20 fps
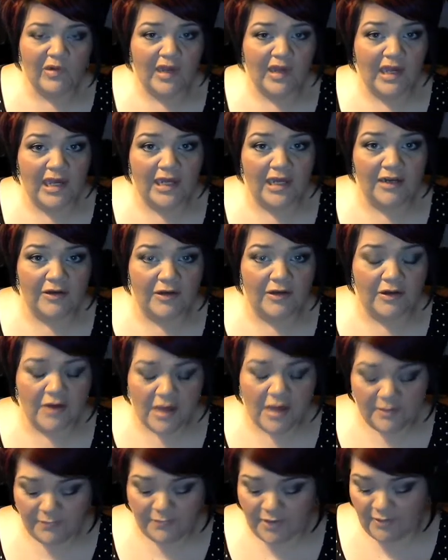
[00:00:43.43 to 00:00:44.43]
I don't know.
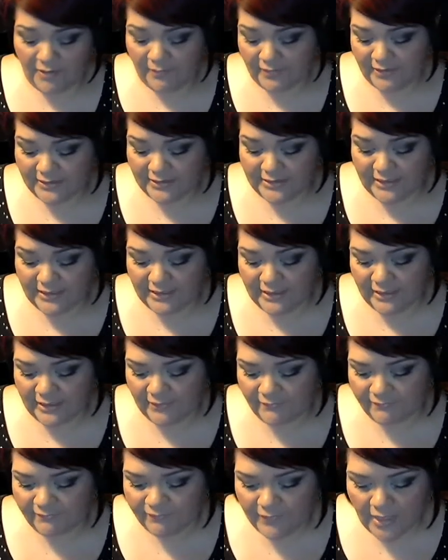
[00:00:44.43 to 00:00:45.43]
I'm probably going to take it
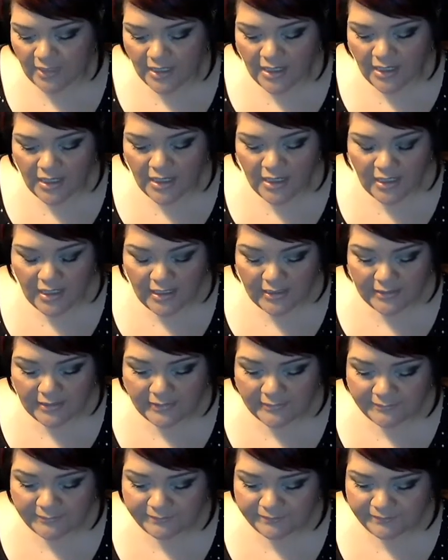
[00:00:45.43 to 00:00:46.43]

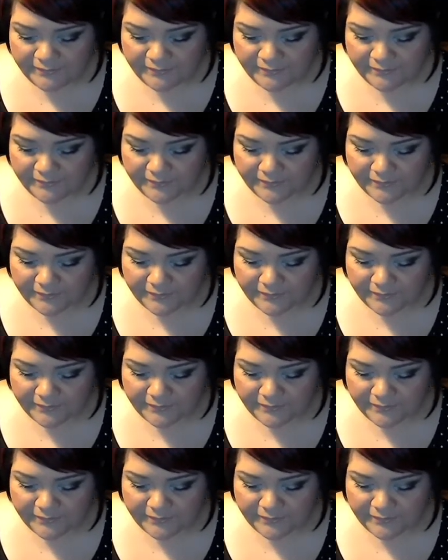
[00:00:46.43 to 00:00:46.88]
down. Um,